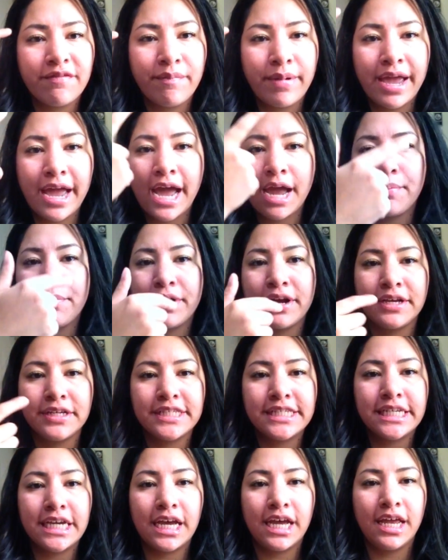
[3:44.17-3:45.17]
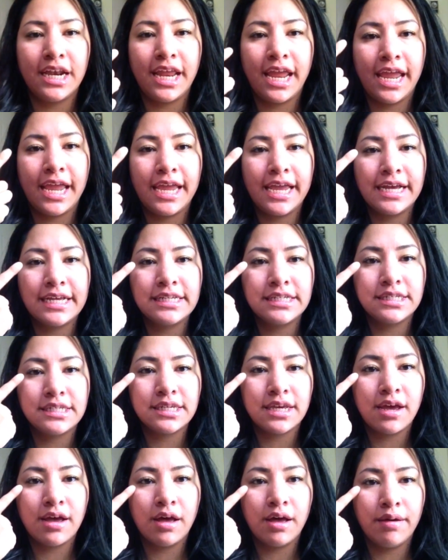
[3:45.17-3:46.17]
my eyebrows done and
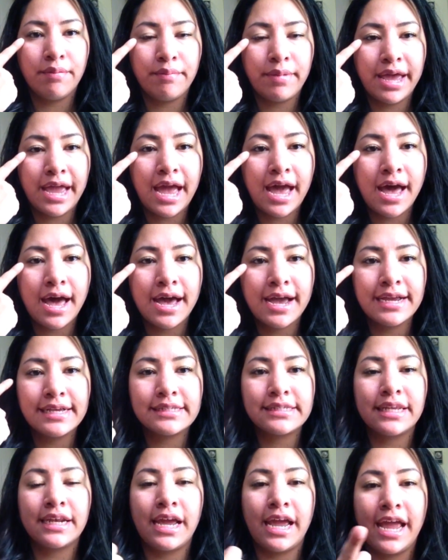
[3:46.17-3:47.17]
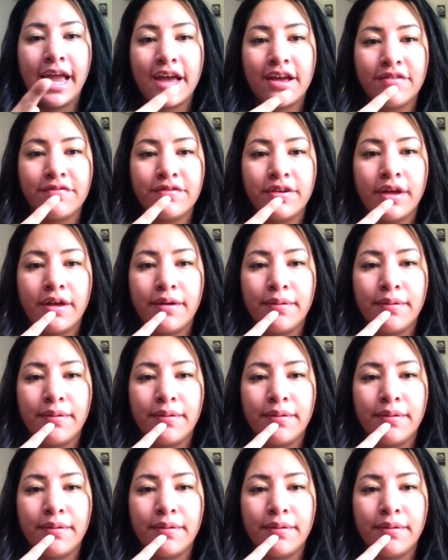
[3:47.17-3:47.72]
my eyes, and I have